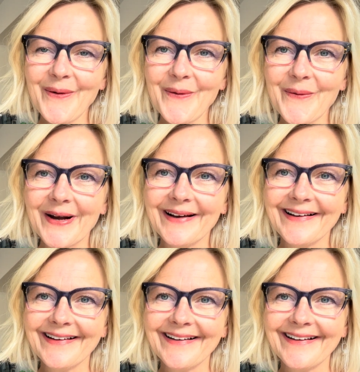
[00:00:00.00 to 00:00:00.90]
Hello!
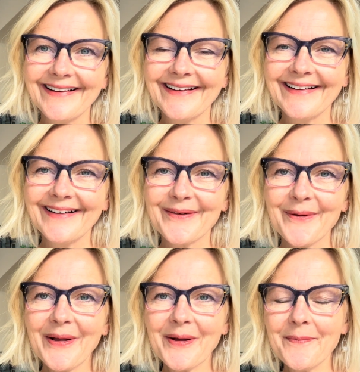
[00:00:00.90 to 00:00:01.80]

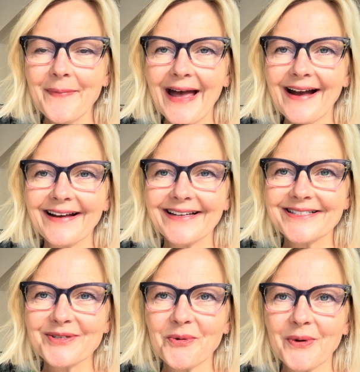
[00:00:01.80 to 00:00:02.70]
Welcome back
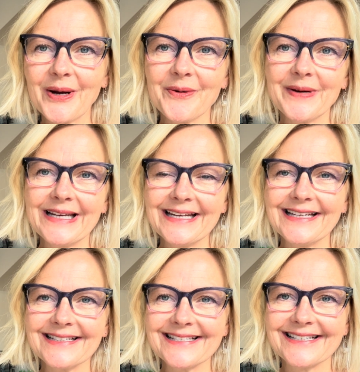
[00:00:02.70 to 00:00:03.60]
to Where We
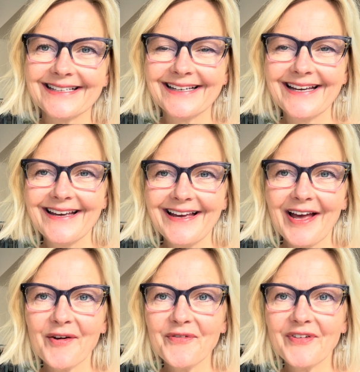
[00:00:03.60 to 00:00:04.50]
Knit,
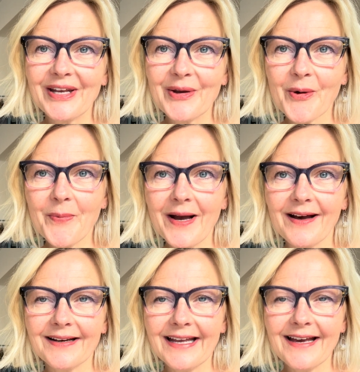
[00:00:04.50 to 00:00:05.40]
a video
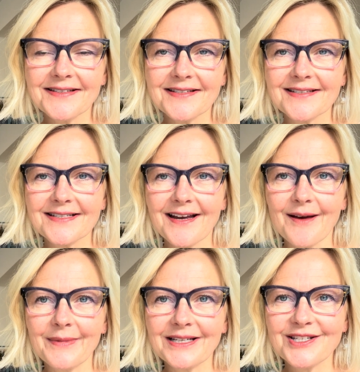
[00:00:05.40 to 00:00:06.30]
podcast
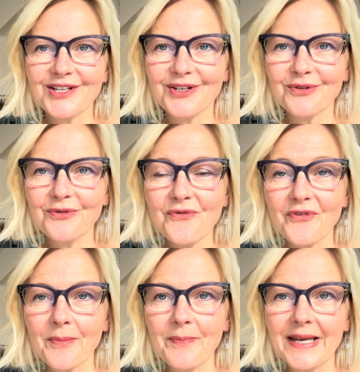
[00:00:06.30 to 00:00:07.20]
coming to you
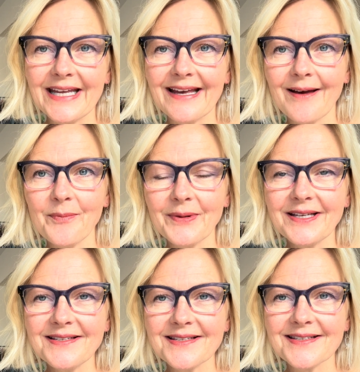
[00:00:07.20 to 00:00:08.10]
from
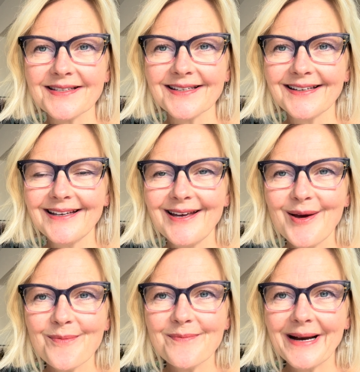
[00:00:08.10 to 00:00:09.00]
Minneapolis.
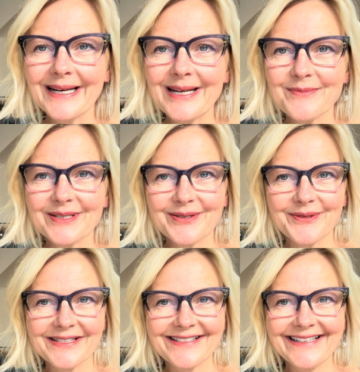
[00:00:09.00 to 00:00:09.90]
My name is
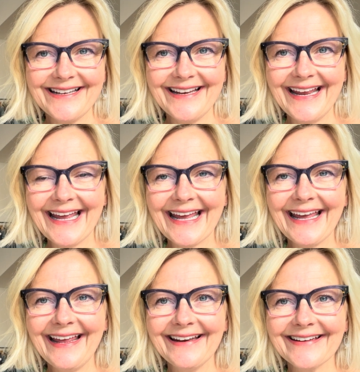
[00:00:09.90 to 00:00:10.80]
Kristen,
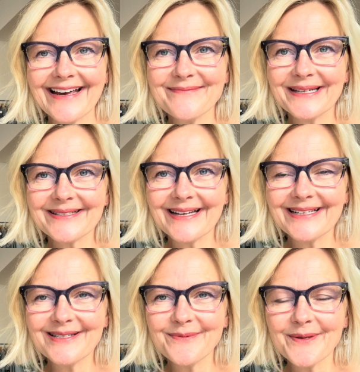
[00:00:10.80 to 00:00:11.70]
and I'm excited
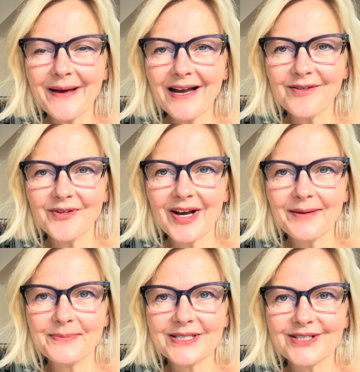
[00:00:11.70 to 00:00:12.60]
to be back for
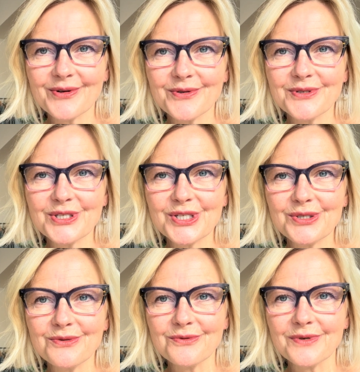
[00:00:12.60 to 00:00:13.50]
episode
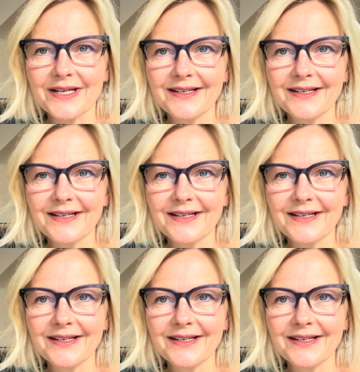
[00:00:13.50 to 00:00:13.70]
2.